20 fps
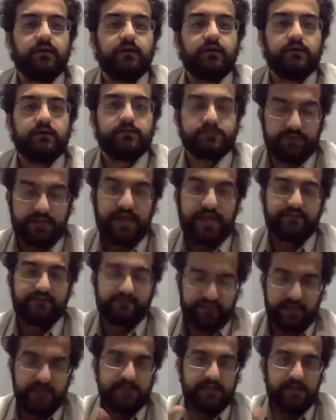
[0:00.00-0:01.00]
So
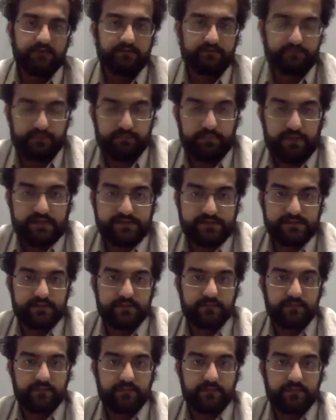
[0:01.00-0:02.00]
that's how the feedback
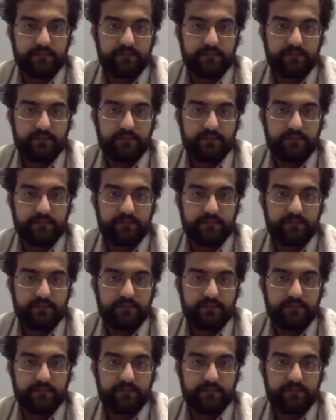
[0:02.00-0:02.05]
system works.